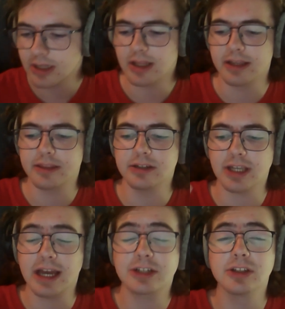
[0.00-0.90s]
Like there's
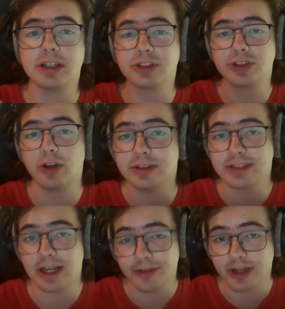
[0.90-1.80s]
actually consultants
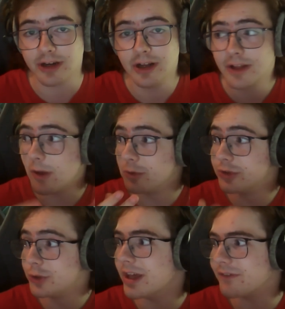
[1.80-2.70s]
out there that will
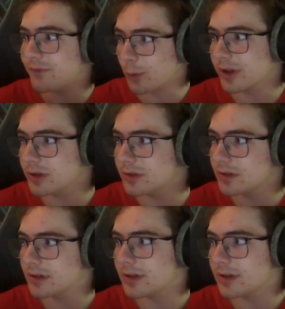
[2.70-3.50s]
do that for you.